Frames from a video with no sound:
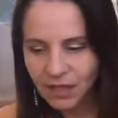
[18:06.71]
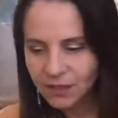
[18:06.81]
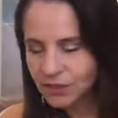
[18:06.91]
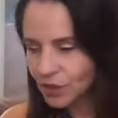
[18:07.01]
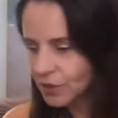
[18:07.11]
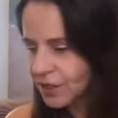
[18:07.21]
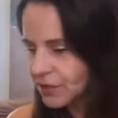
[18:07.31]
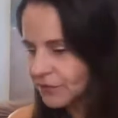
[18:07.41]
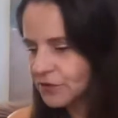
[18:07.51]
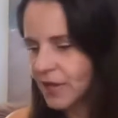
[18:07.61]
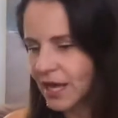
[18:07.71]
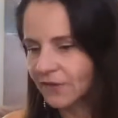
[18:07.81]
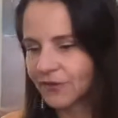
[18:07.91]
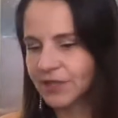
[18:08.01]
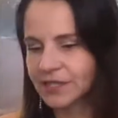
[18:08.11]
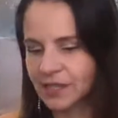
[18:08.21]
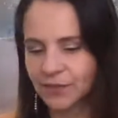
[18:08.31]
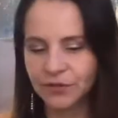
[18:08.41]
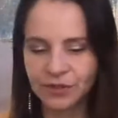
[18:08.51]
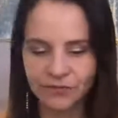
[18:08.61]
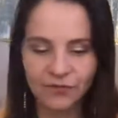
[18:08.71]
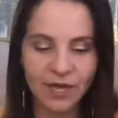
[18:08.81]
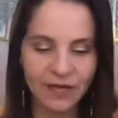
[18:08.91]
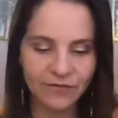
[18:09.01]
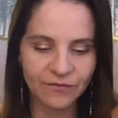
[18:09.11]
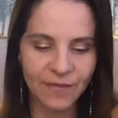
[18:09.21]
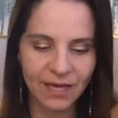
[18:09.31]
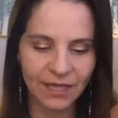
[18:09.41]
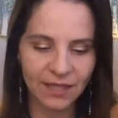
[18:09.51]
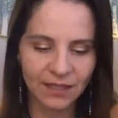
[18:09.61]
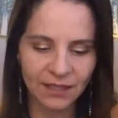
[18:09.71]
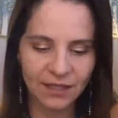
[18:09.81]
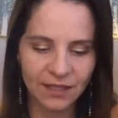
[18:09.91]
So if you have, for example, my